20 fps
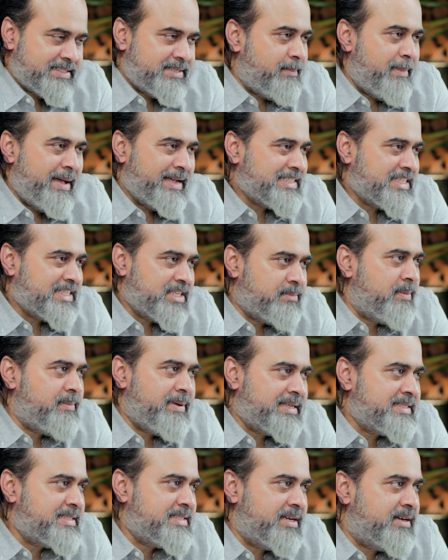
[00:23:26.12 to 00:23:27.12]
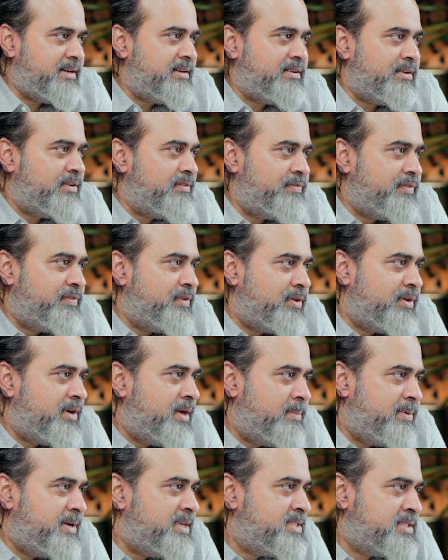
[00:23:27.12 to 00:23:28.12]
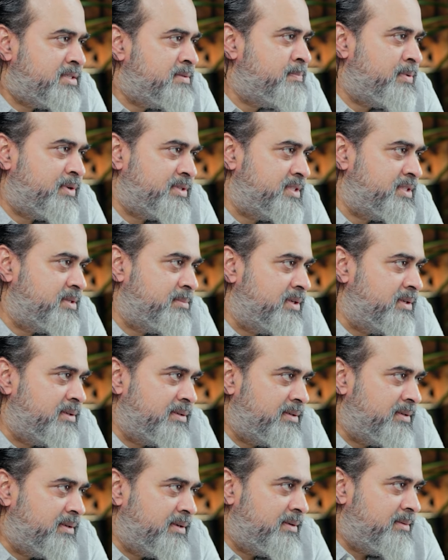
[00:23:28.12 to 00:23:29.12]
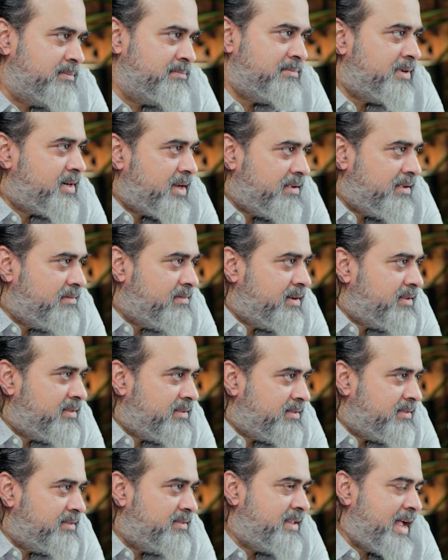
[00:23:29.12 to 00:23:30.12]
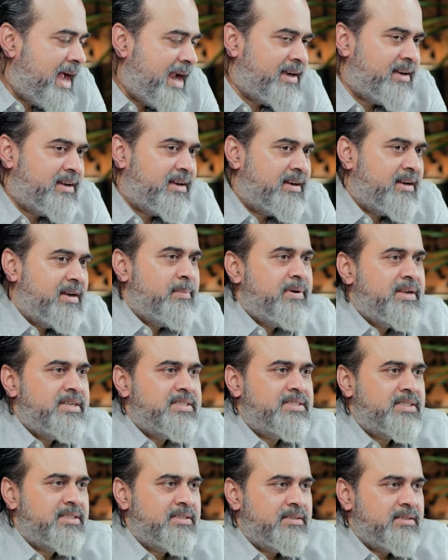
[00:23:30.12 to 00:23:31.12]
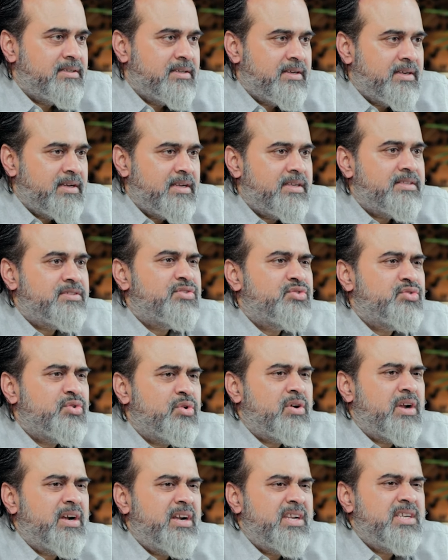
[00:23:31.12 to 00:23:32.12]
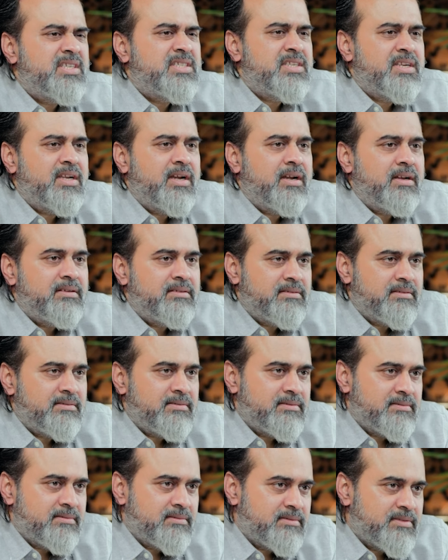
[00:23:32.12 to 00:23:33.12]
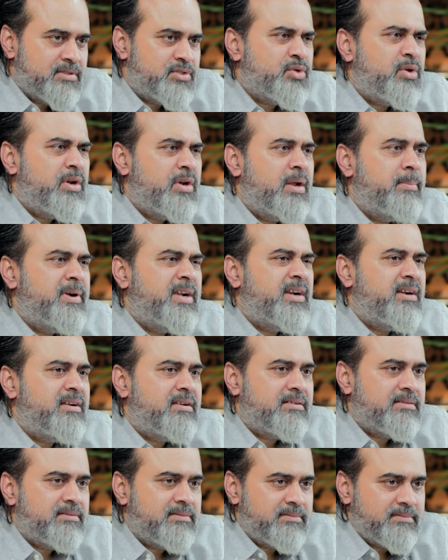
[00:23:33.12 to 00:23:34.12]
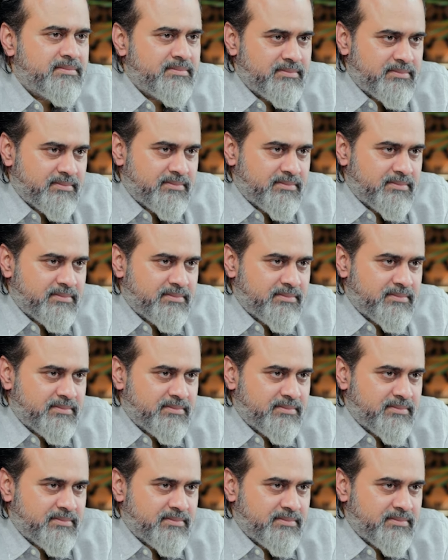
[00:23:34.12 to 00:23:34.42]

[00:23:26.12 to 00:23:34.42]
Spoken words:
That's the maximum extent of your liberation possible. But even that liberation is so conditional, so limited.